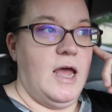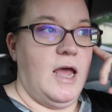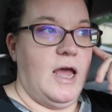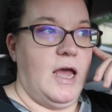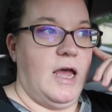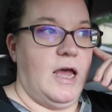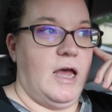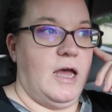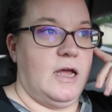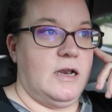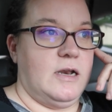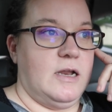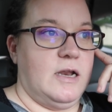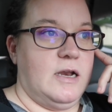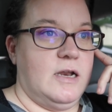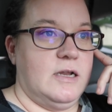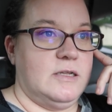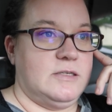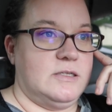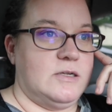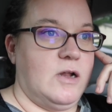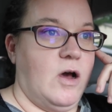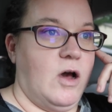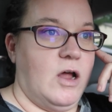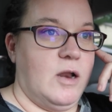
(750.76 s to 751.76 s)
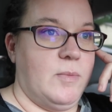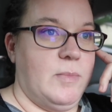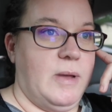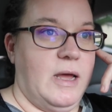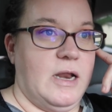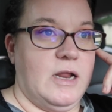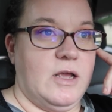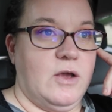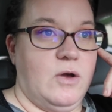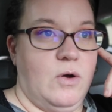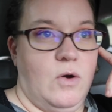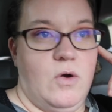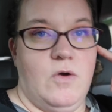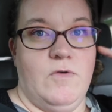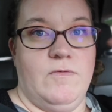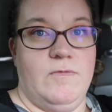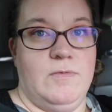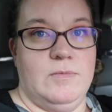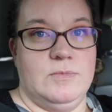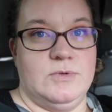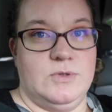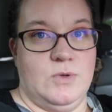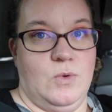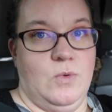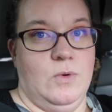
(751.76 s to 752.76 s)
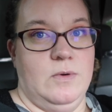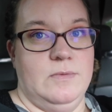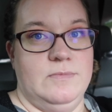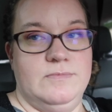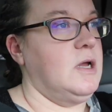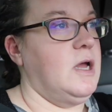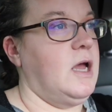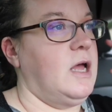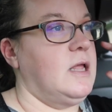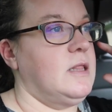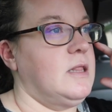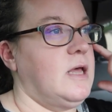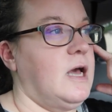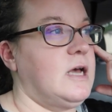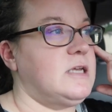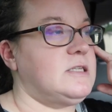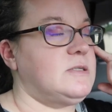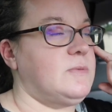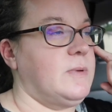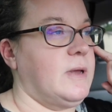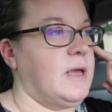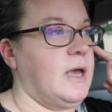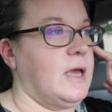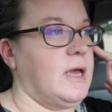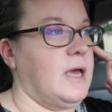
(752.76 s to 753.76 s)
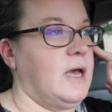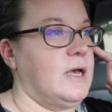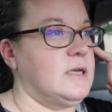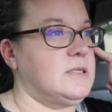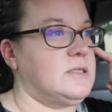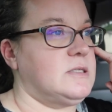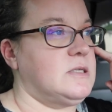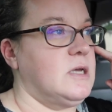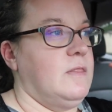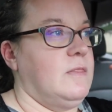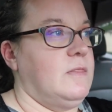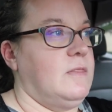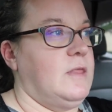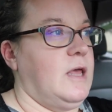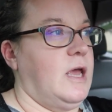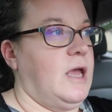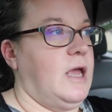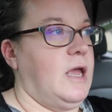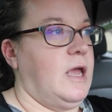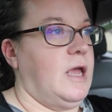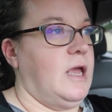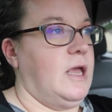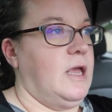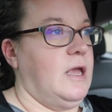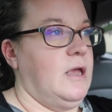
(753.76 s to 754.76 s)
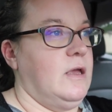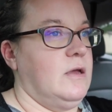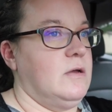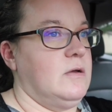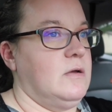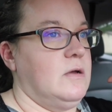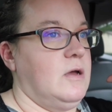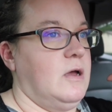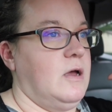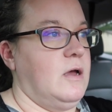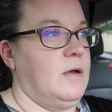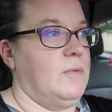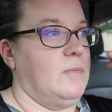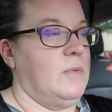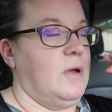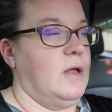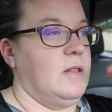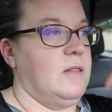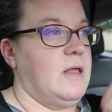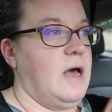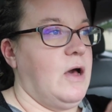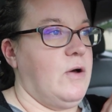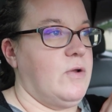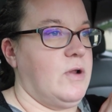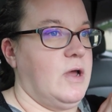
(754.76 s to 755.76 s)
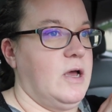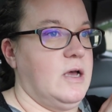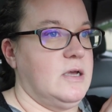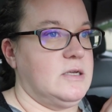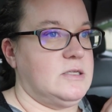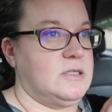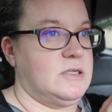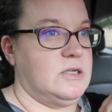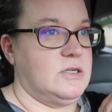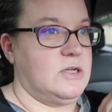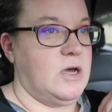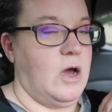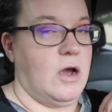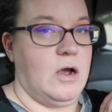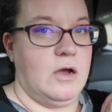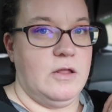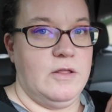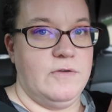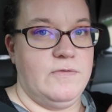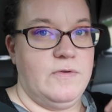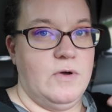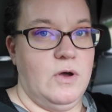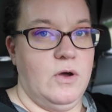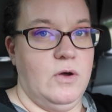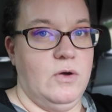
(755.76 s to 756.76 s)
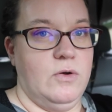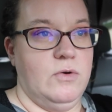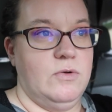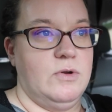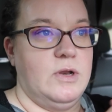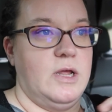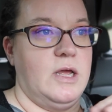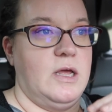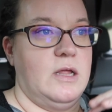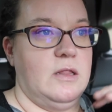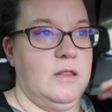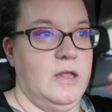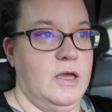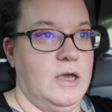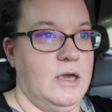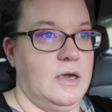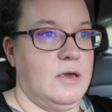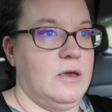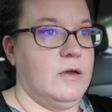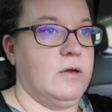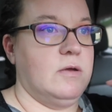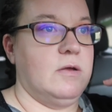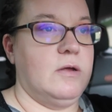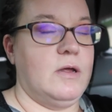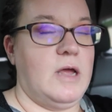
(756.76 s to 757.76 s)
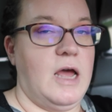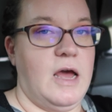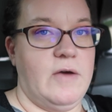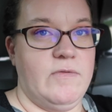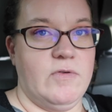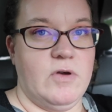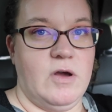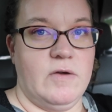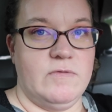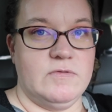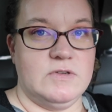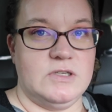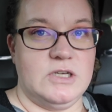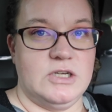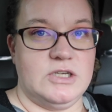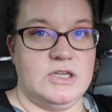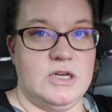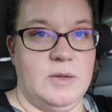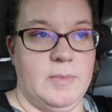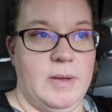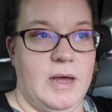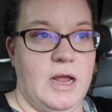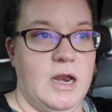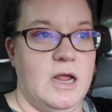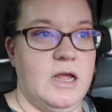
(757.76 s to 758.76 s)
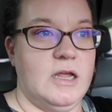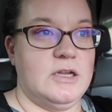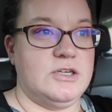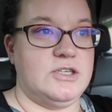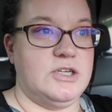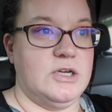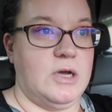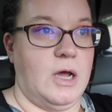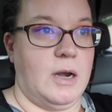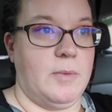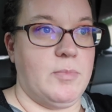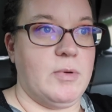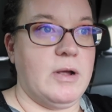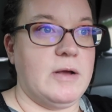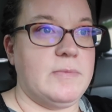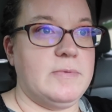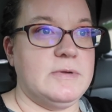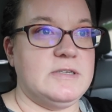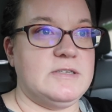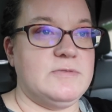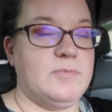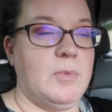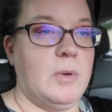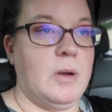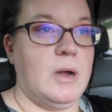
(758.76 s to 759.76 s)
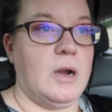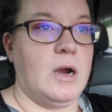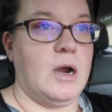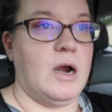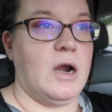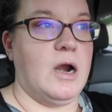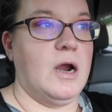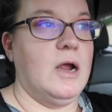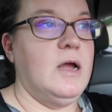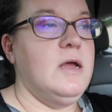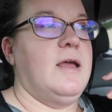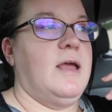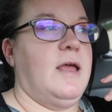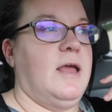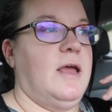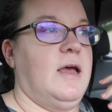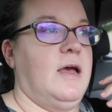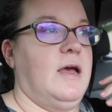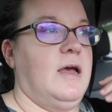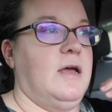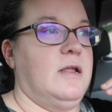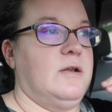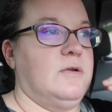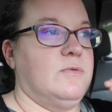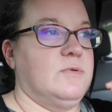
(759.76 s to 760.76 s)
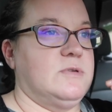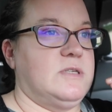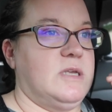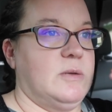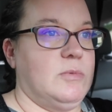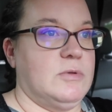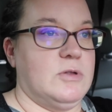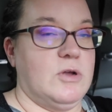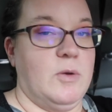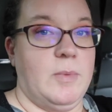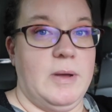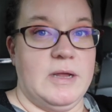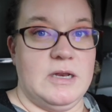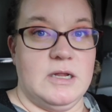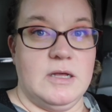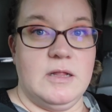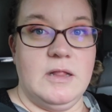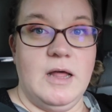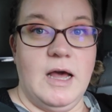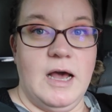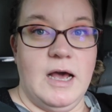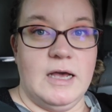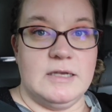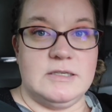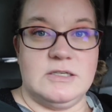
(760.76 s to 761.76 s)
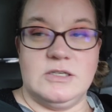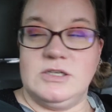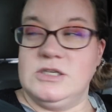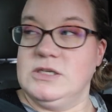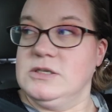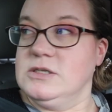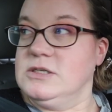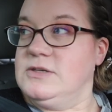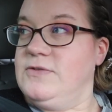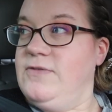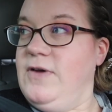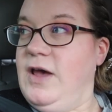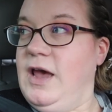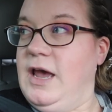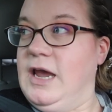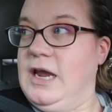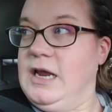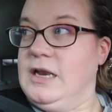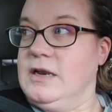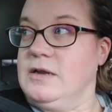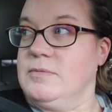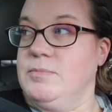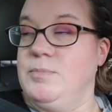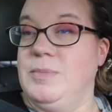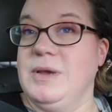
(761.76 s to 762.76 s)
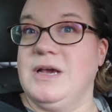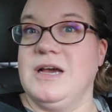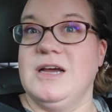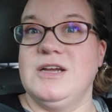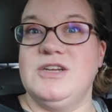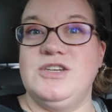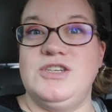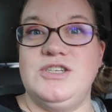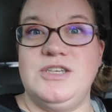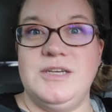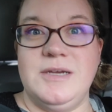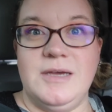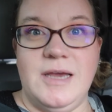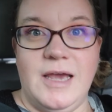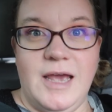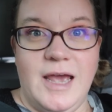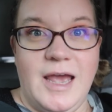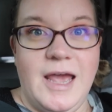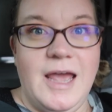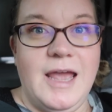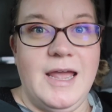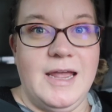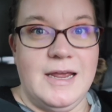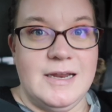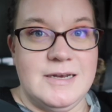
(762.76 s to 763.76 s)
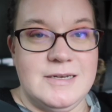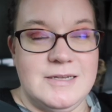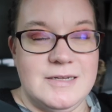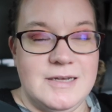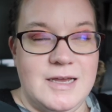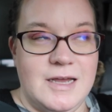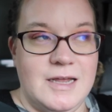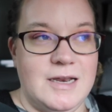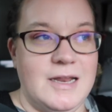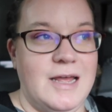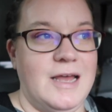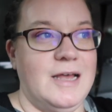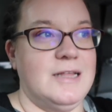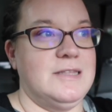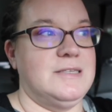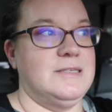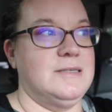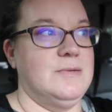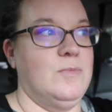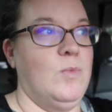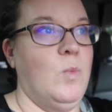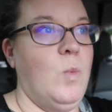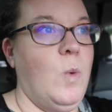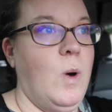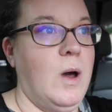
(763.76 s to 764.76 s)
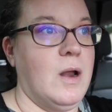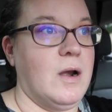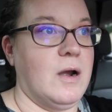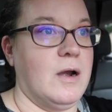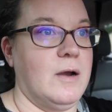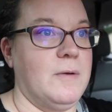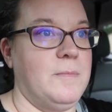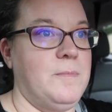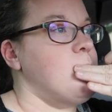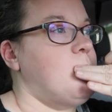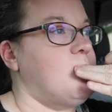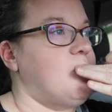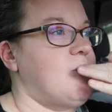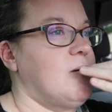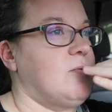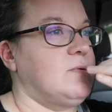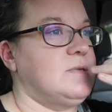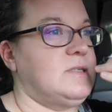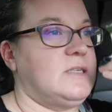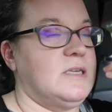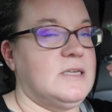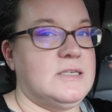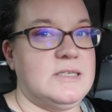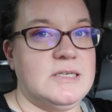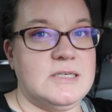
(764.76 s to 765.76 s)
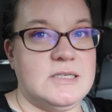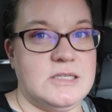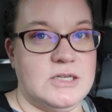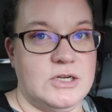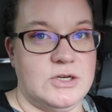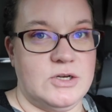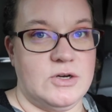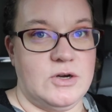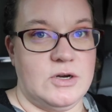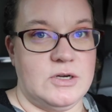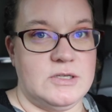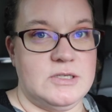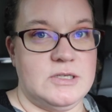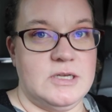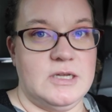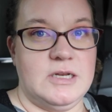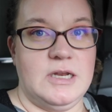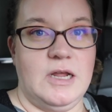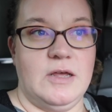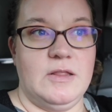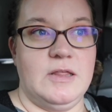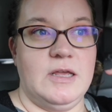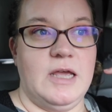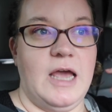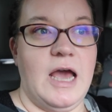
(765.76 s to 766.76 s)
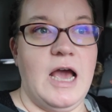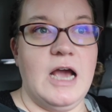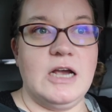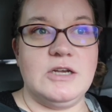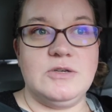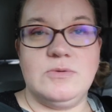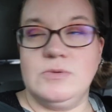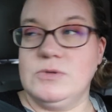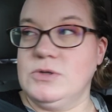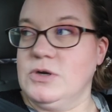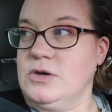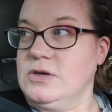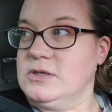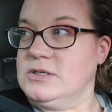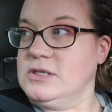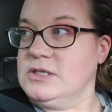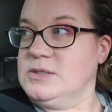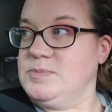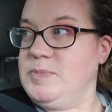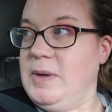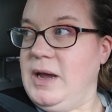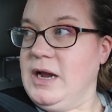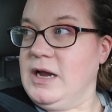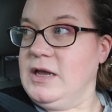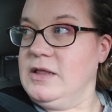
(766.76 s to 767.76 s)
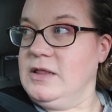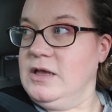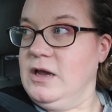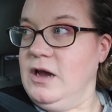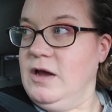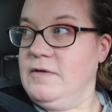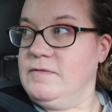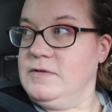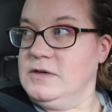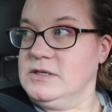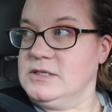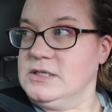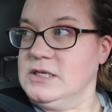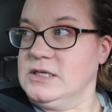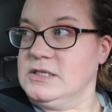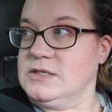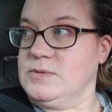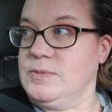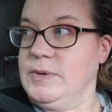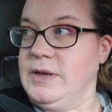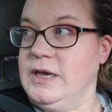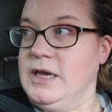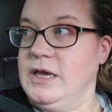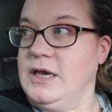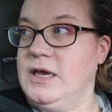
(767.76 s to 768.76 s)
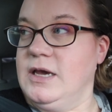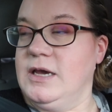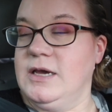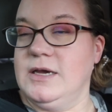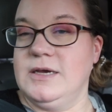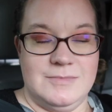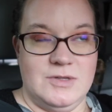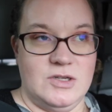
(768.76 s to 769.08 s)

and it is an automatic go home from school. And last week, I guess, they allowed us to talk on the phone and like have a conversation about it, and she got a breakfast bar and was able to go back to class. She's fine because she ate and had some water. But that was the assistant nurse, and now the actual nurse is back in the office this week.